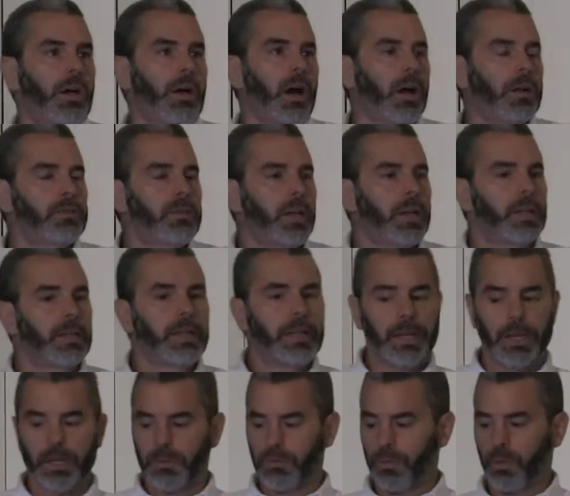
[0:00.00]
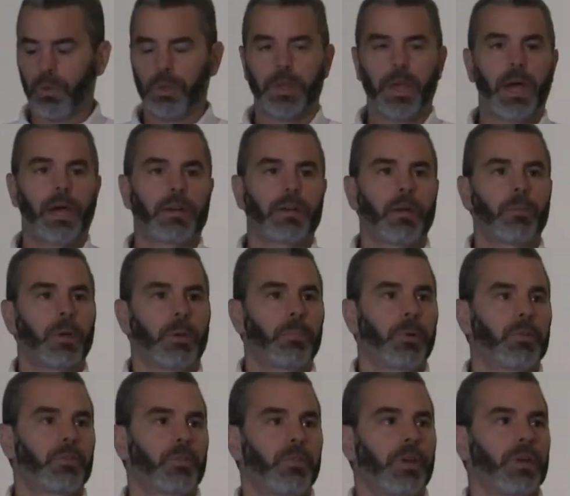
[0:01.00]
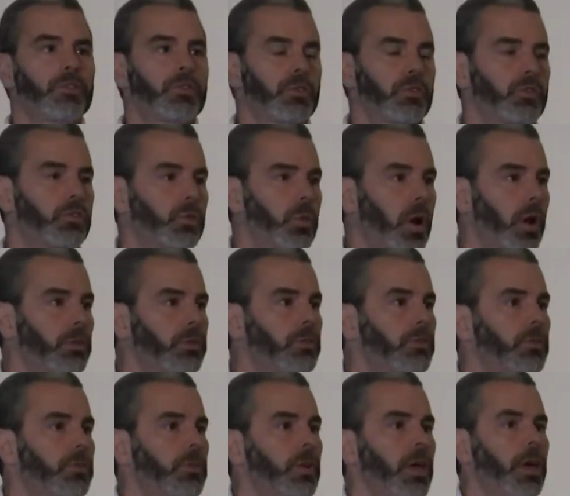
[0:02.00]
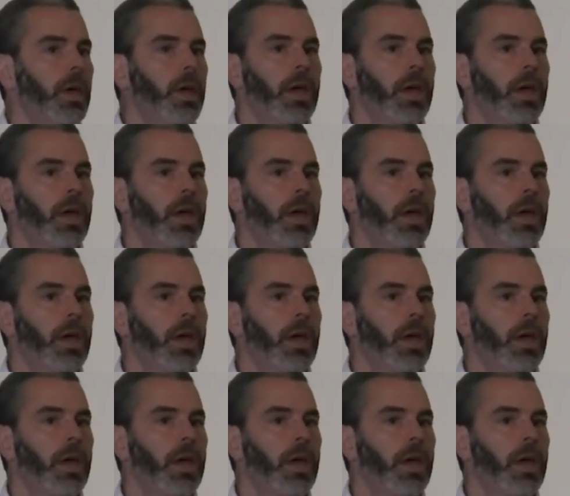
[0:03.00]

content lead for the Academic Preservation Trust.